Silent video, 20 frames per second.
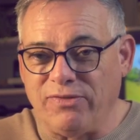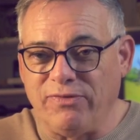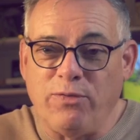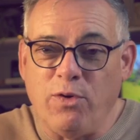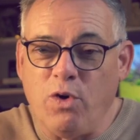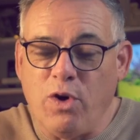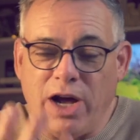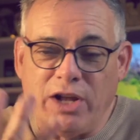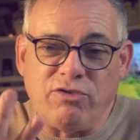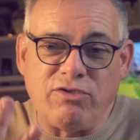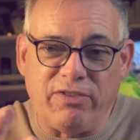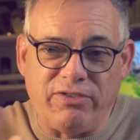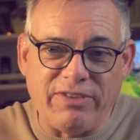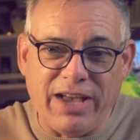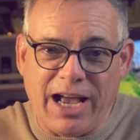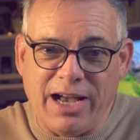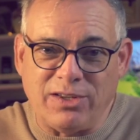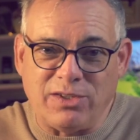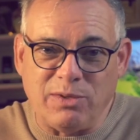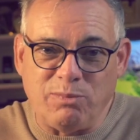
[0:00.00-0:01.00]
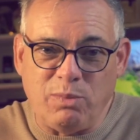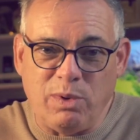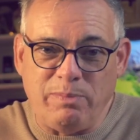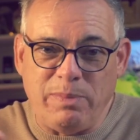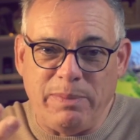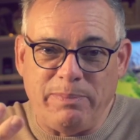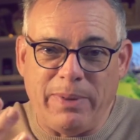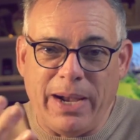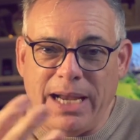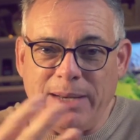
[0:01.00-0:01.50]
400,000 would
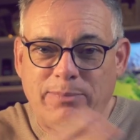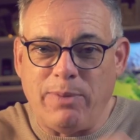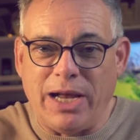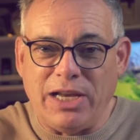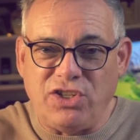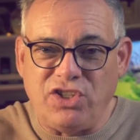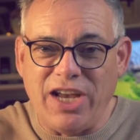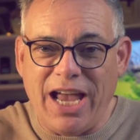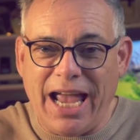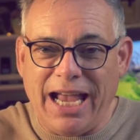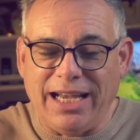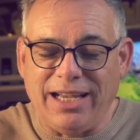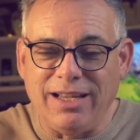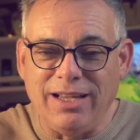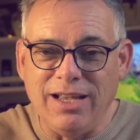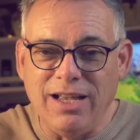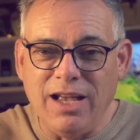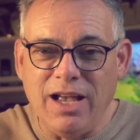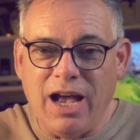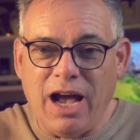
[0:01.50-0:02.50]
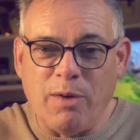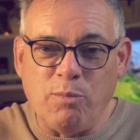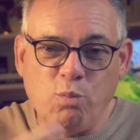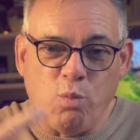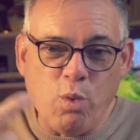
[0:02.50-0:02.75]
be paid by cheque and